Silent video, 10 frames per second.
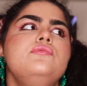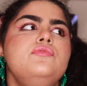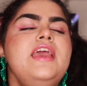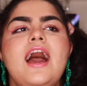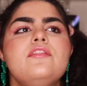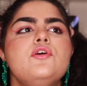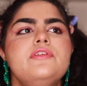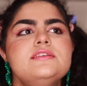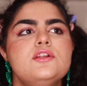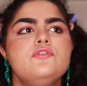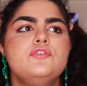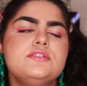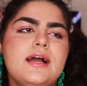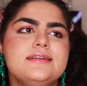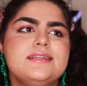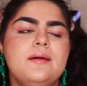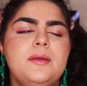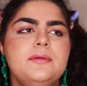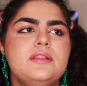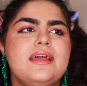yeah, there are things that are full size that I
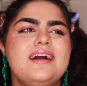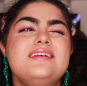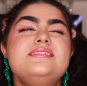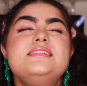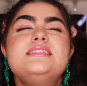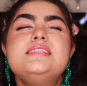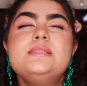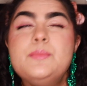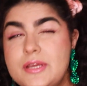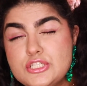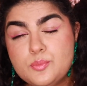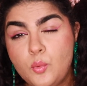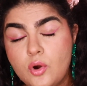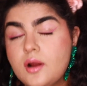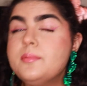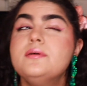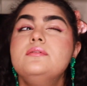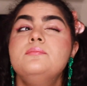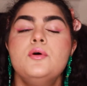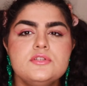maybe like a smidge more,
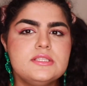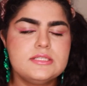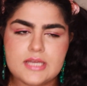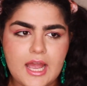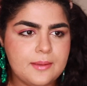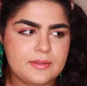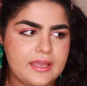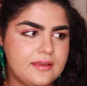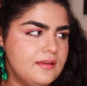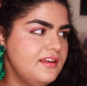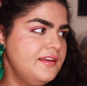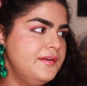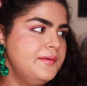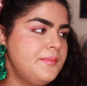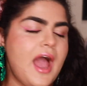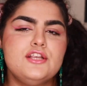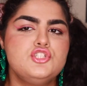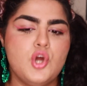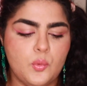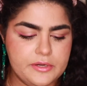but most of the time like I
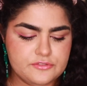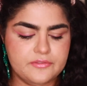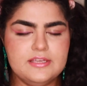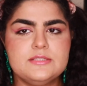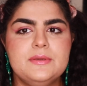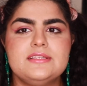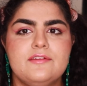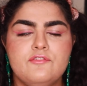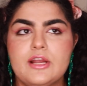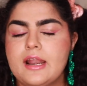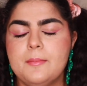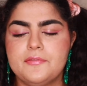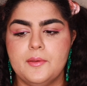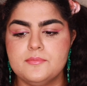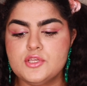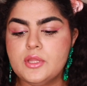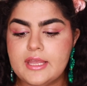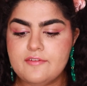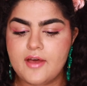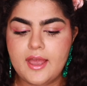just don't reach for these because I forget about them. So
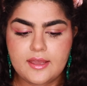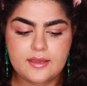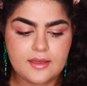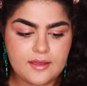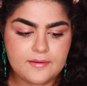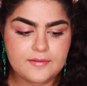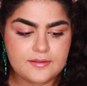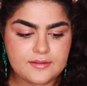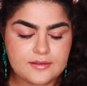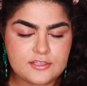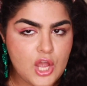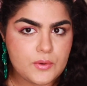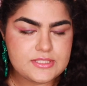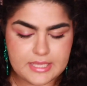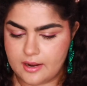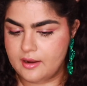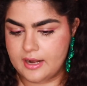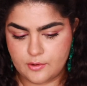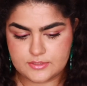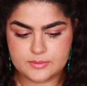like if I know it's there and
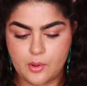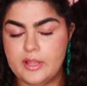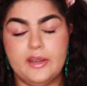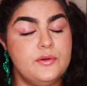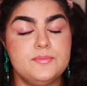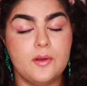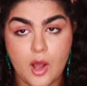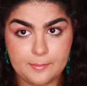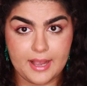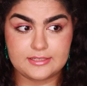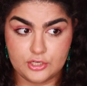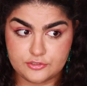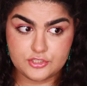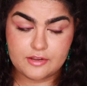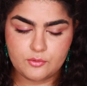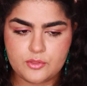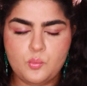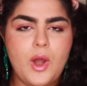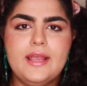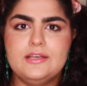I know it's small, I know it's compact and good to travel with,
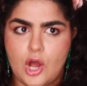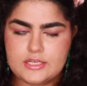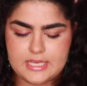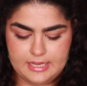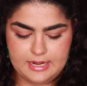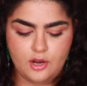why not take it? And